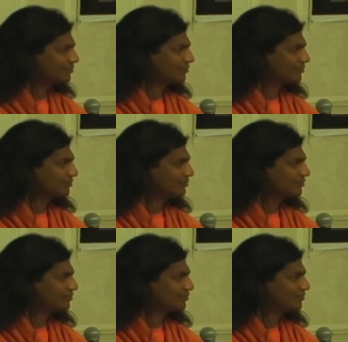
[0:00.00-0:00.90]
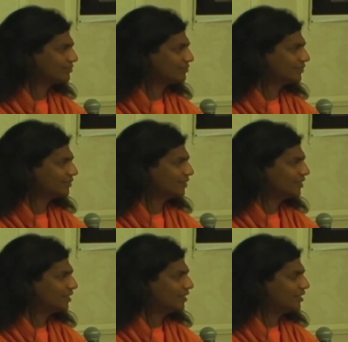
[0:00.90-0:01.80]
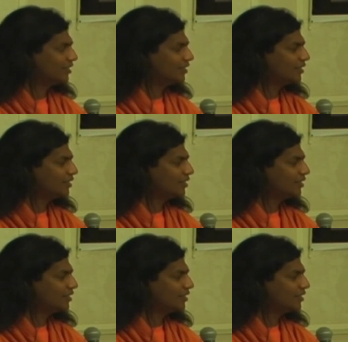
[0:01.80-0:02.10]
(no one is talking)